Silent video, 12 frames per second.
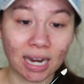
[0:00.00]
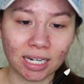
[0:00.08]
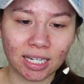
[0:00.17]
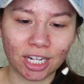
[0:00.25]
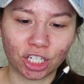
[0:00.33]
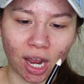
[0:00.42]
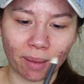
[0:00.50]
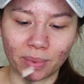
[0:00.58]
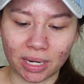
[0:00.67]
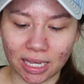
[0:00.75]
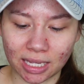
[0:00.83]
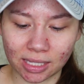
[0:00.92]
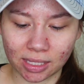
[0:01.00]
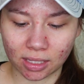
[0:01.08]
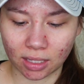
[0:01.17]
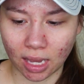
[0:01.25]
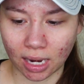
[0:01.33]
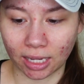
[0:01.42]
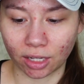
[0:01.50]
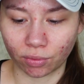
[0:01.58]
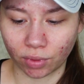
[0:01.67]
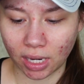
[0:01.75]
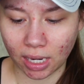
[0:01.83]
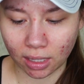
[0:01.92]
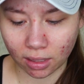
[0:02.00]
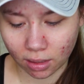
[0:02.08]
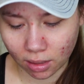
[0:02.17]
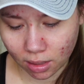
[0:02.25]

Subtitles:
did take Japanese, and I can read